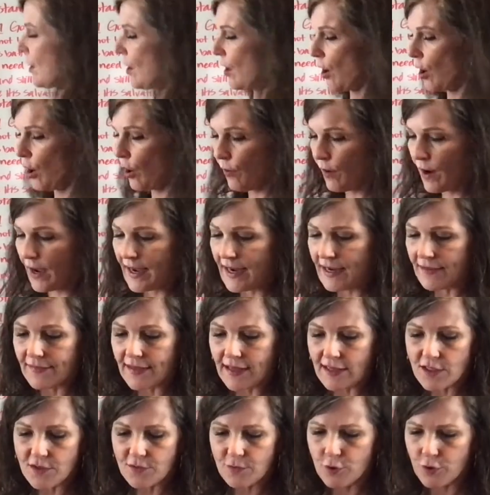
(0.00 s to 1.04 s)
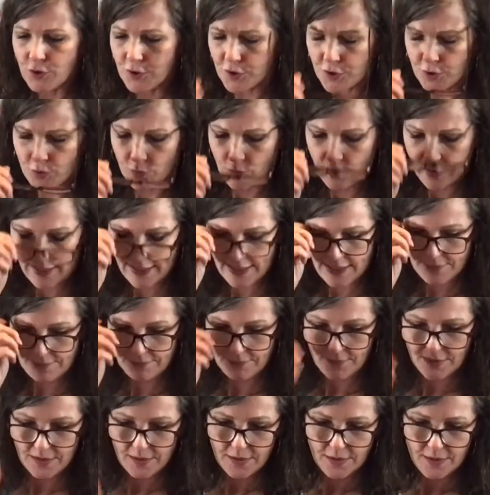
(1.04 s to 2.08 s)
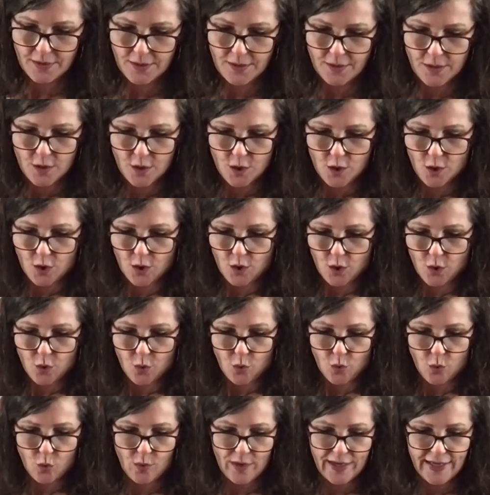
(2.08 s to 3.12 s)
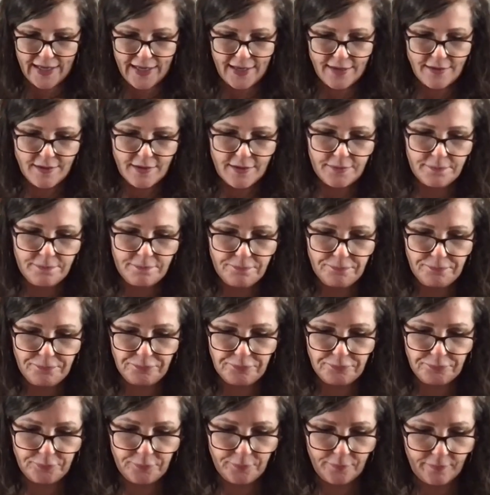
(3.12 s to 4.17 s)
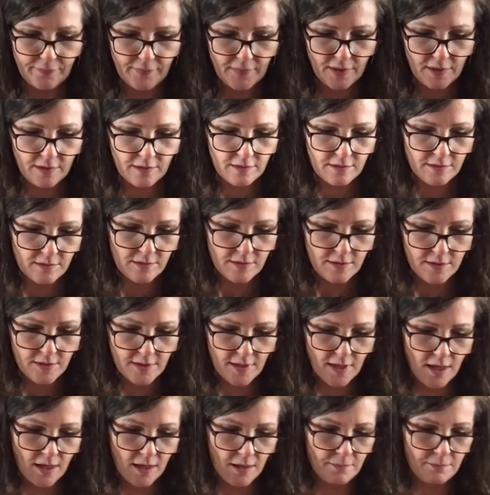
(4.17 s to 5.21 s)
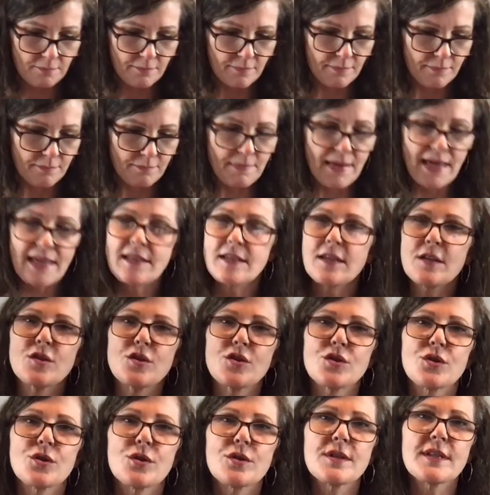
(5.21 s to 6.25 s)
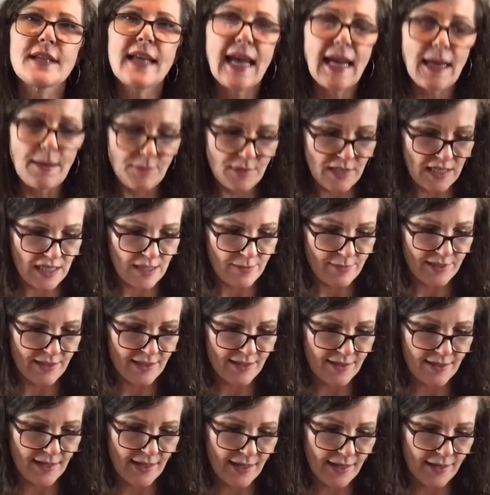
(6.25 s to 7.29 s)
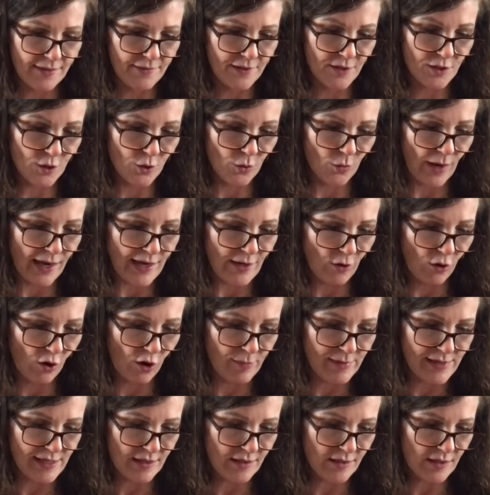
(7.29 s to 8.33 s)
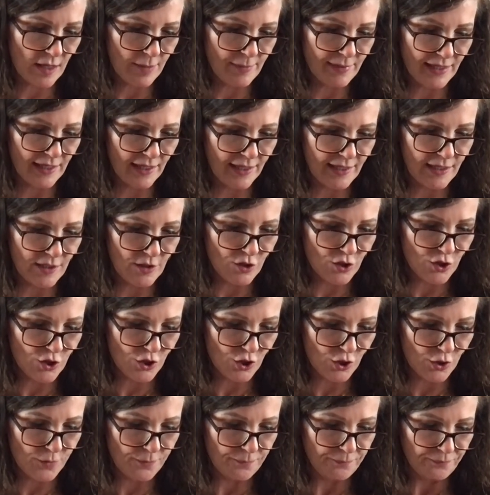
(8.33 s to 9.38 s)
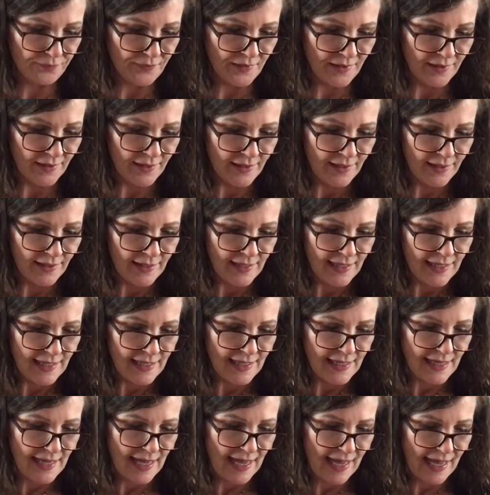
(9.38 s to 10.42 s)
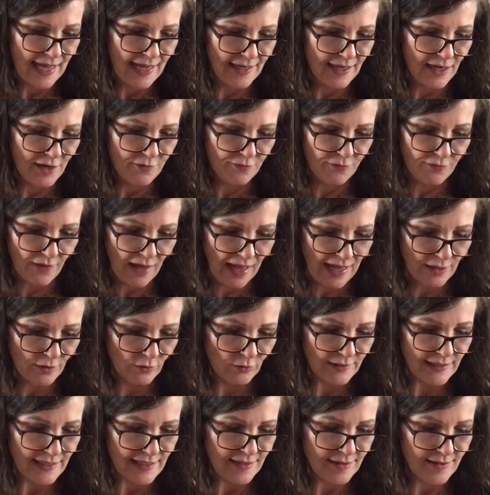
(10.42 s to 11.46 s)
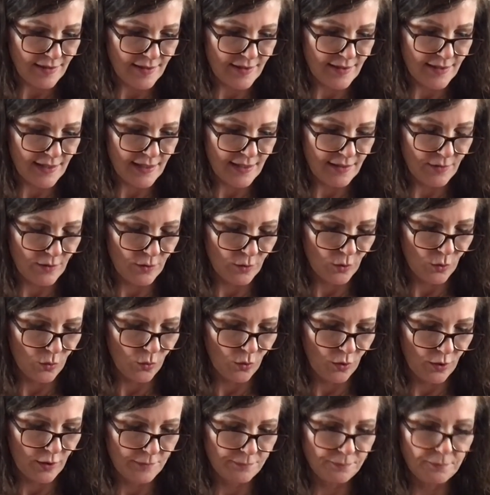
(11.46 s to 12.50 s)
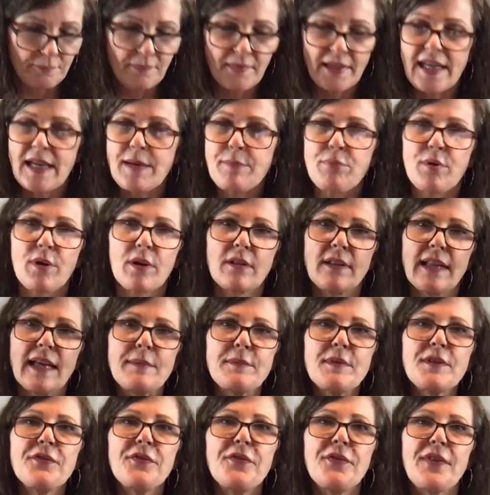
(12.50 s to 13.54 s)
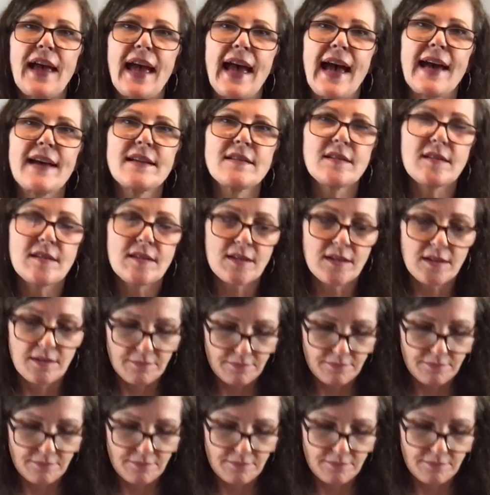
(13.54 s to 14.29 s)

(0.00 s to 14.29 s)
All right, that's verse 3. When some messengers came to him and said, "This great army is coming against you," he had a vital need to seek the Lord. He proclaimed a fast.